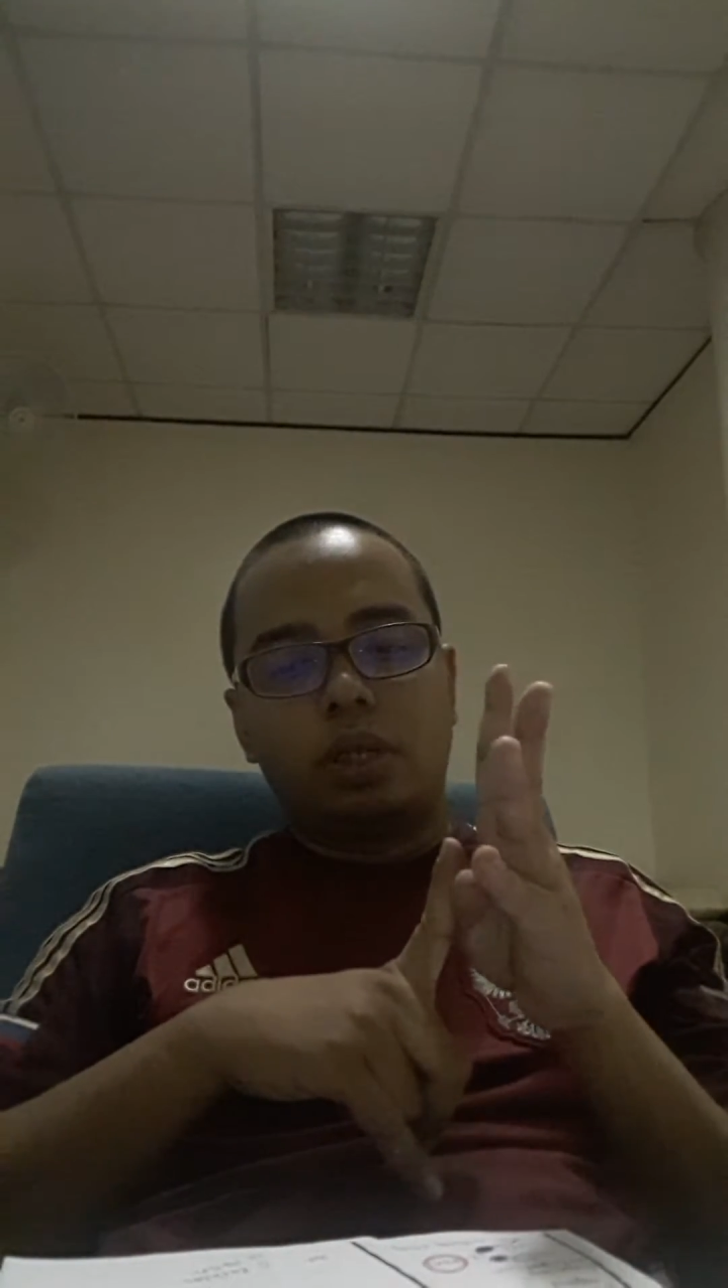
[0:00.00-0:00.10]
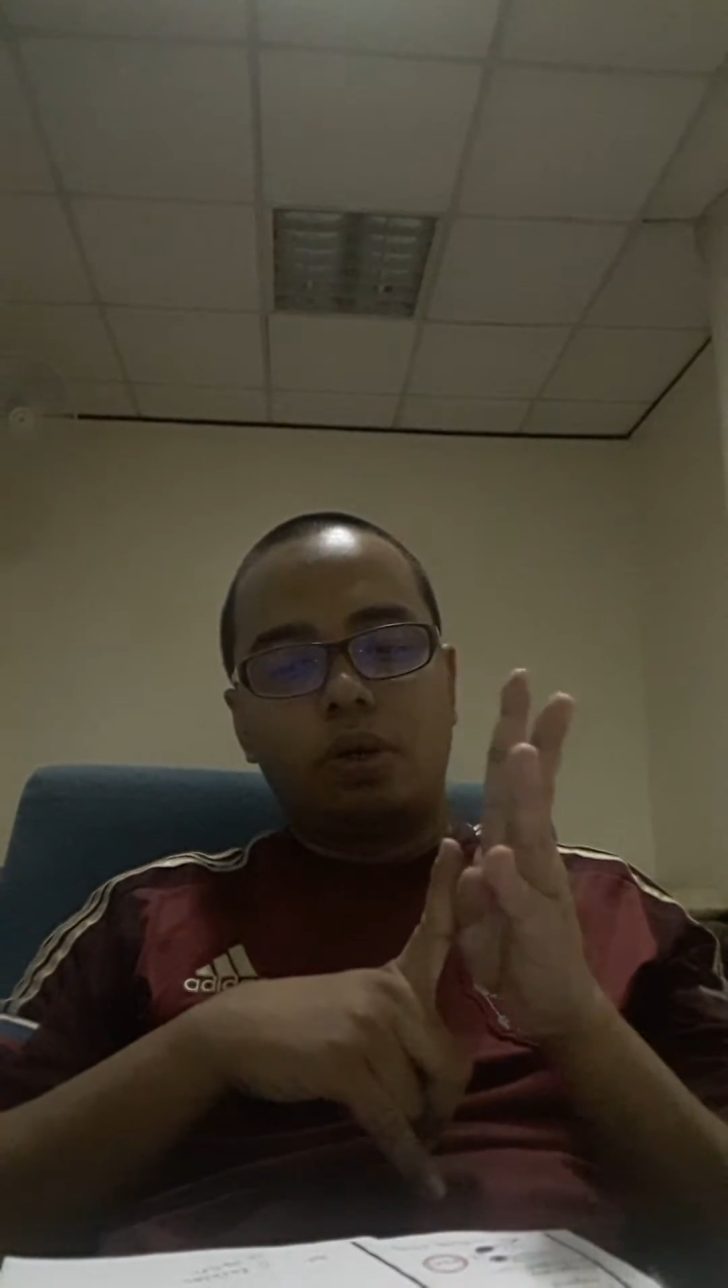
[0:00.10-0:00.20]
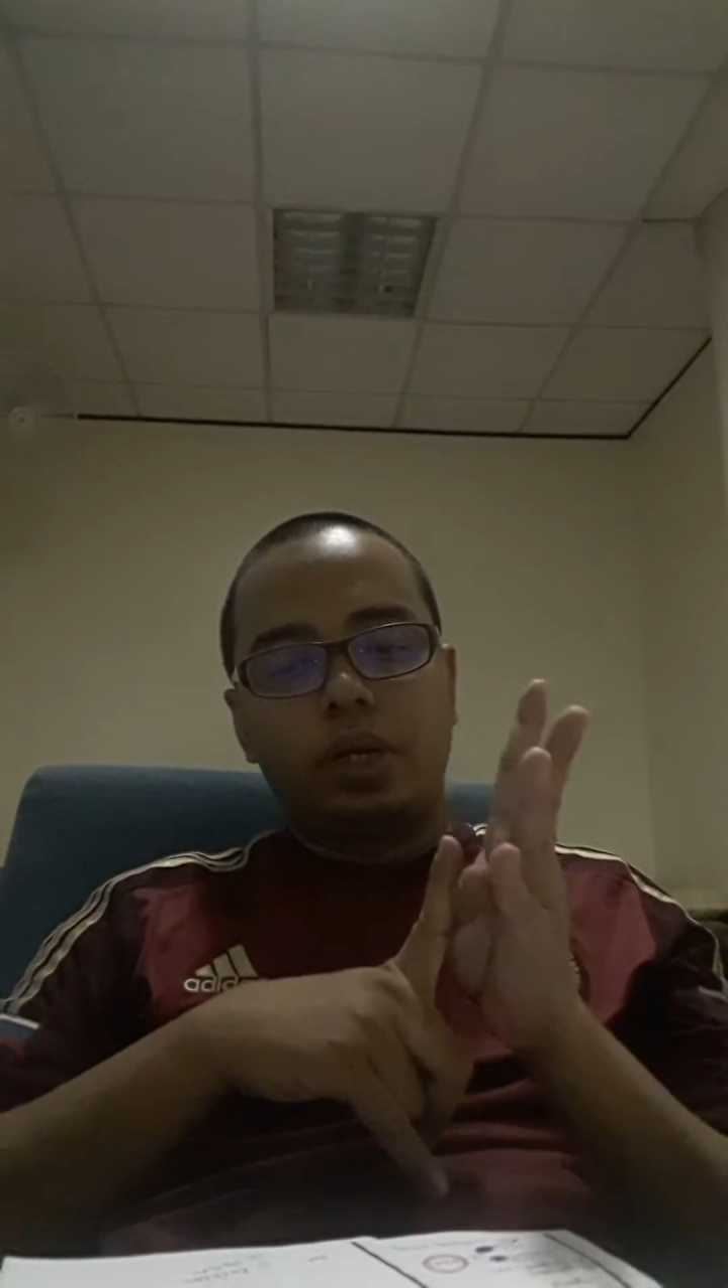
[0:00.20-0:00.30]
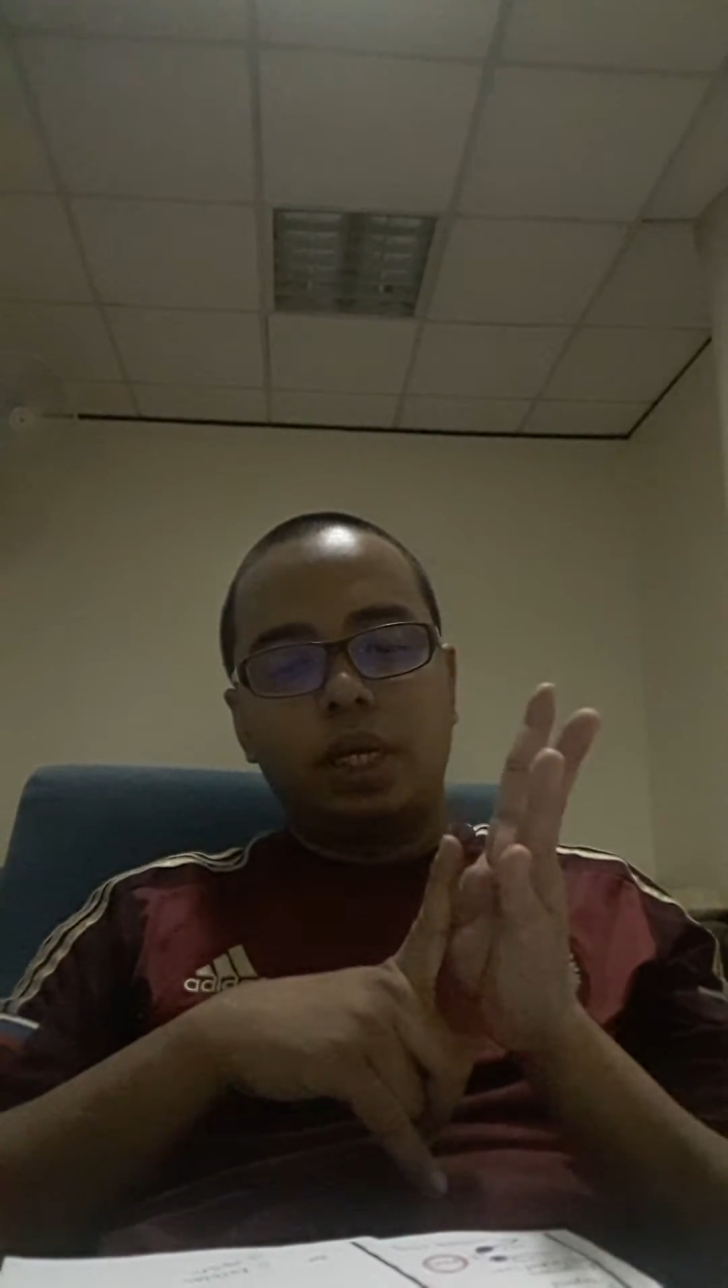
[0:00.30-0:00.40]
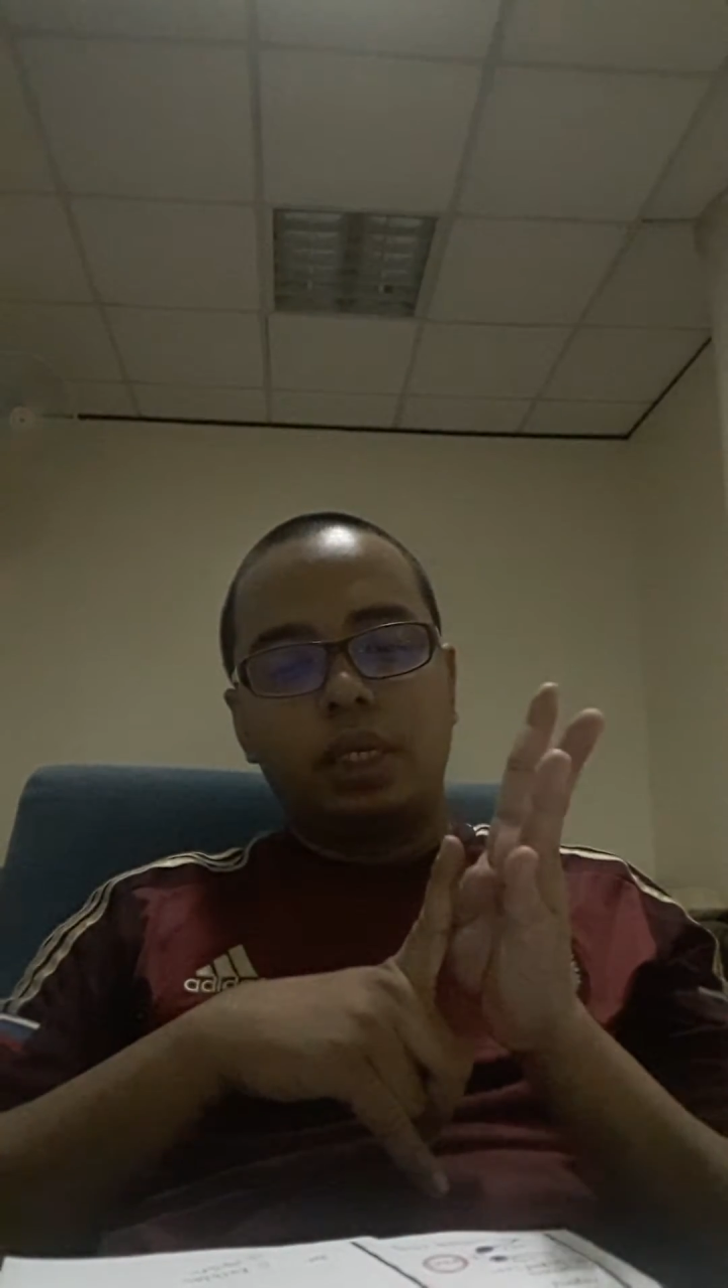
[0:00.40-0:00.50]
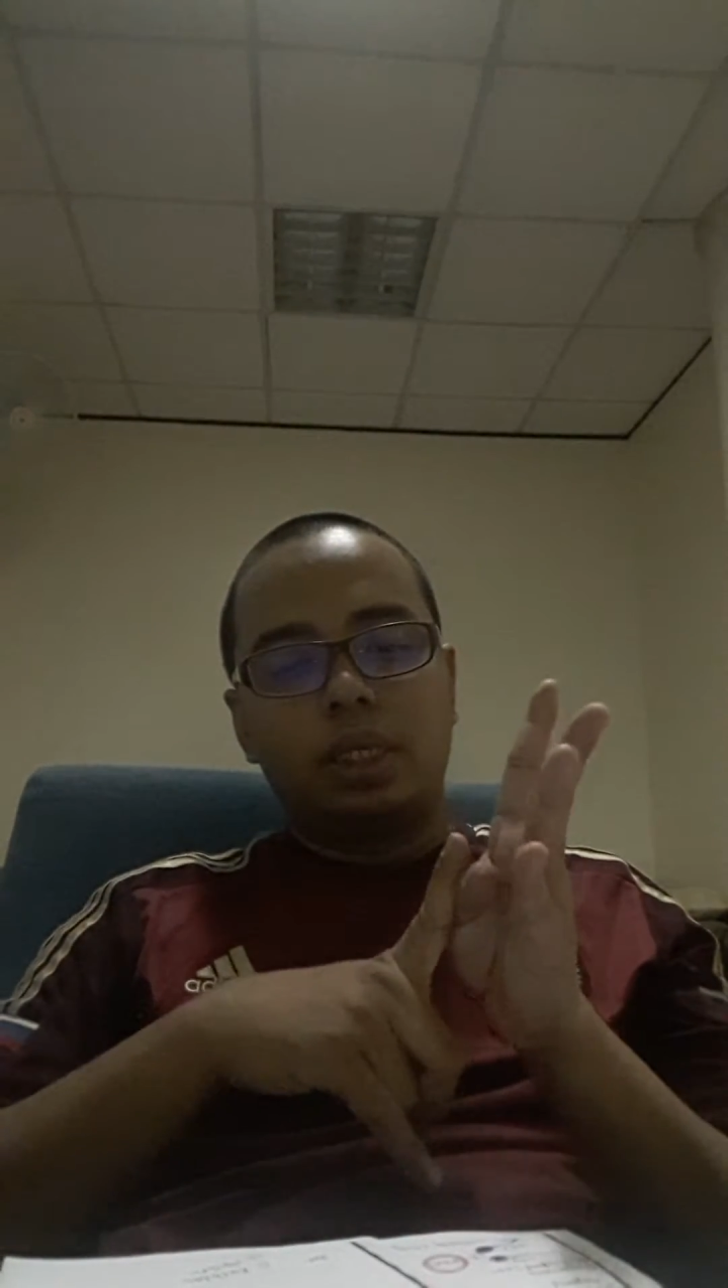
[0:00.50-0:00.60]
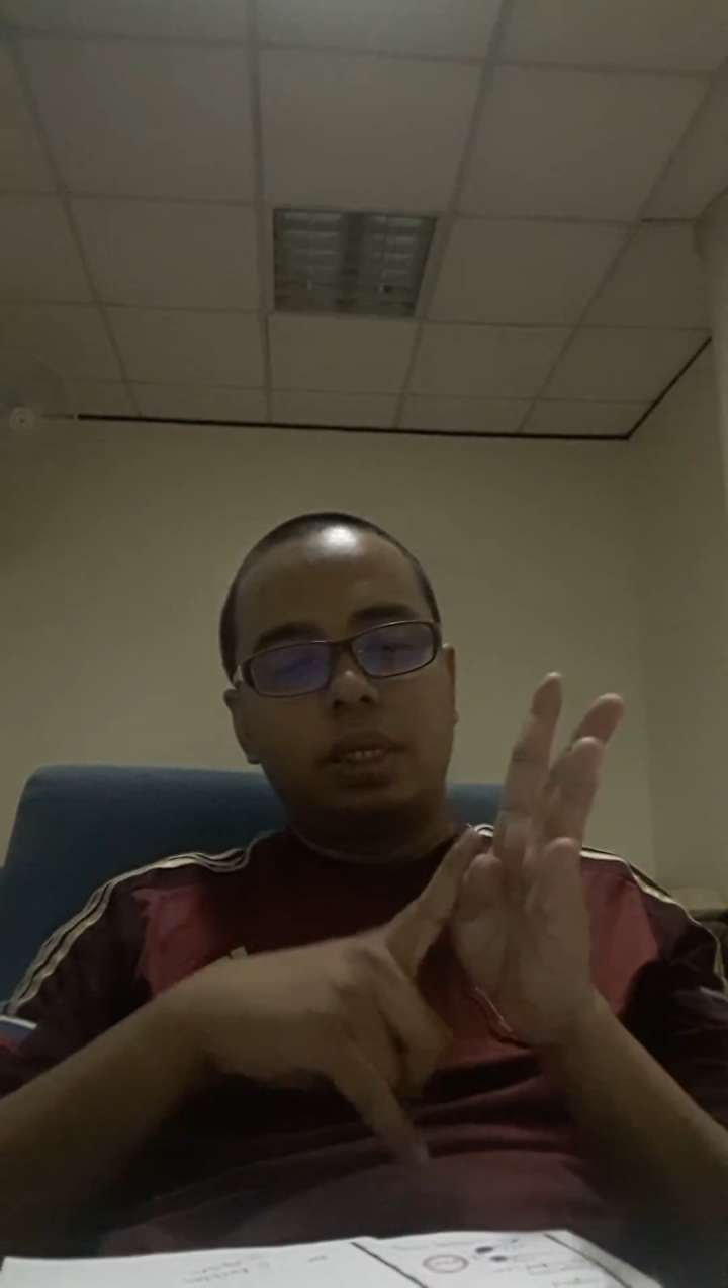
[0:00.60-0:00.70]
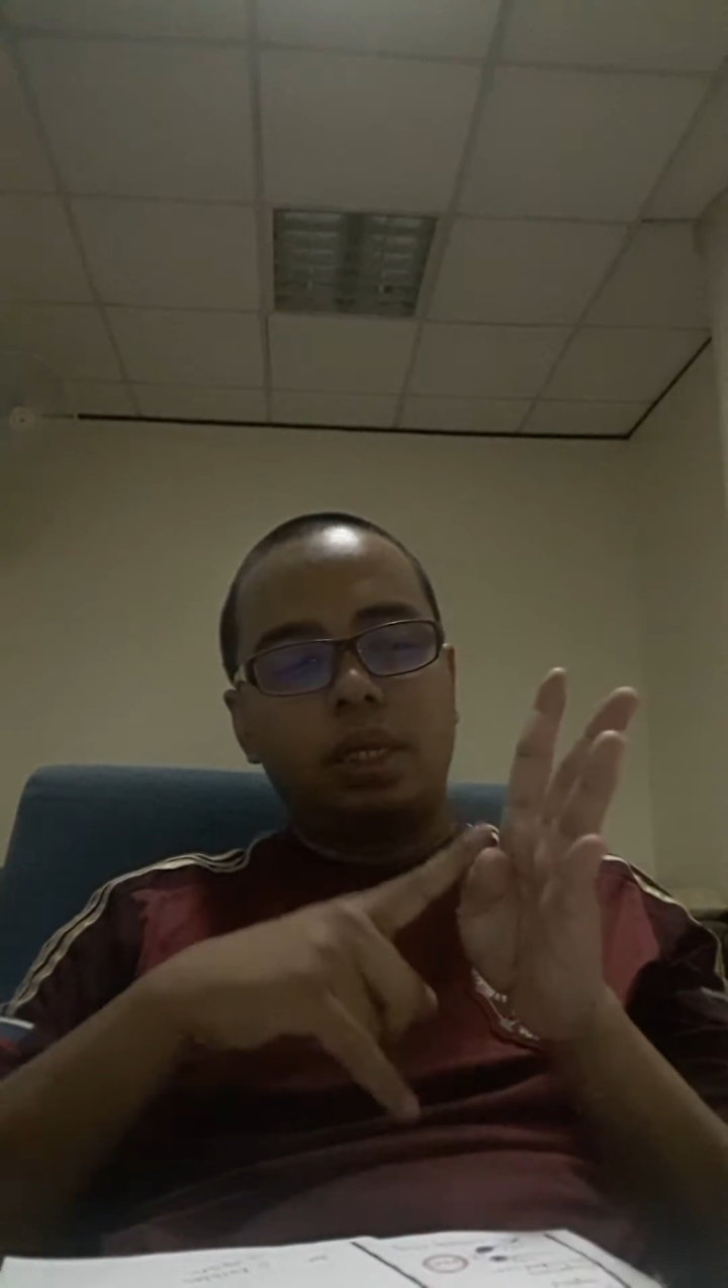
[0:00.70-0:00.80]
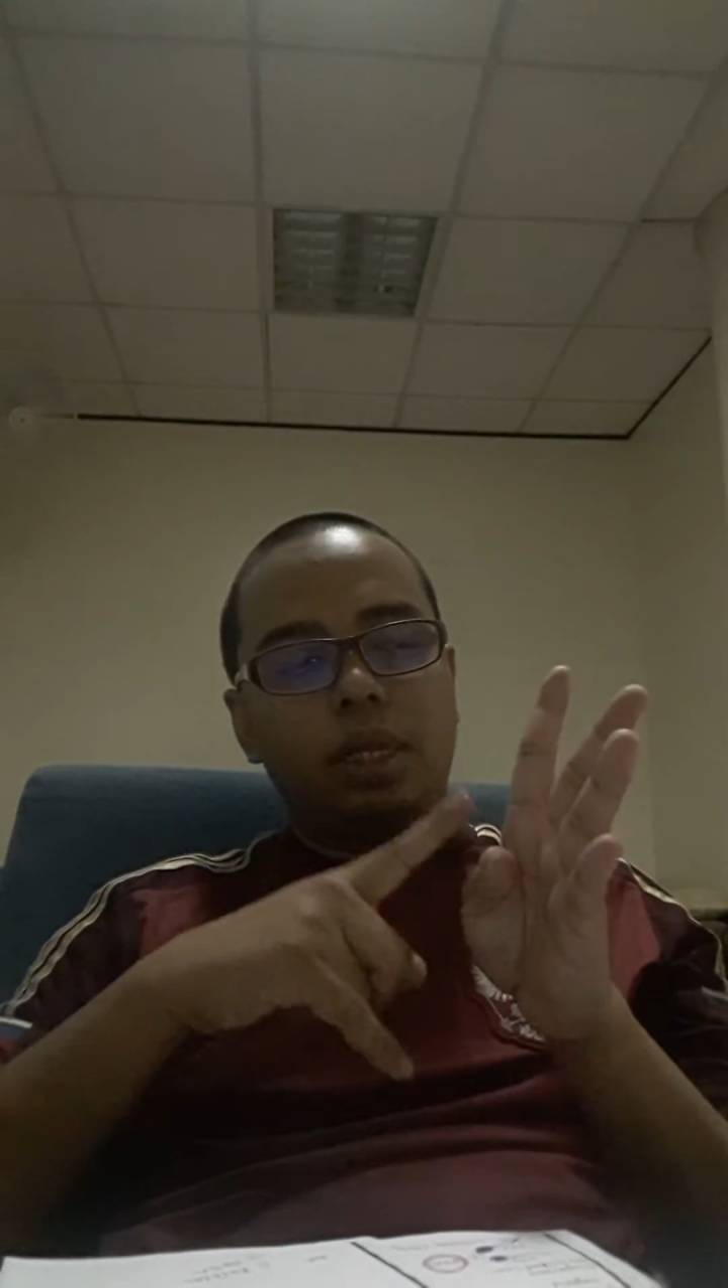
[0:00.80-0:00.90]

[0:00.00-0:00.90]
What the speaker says: scoring is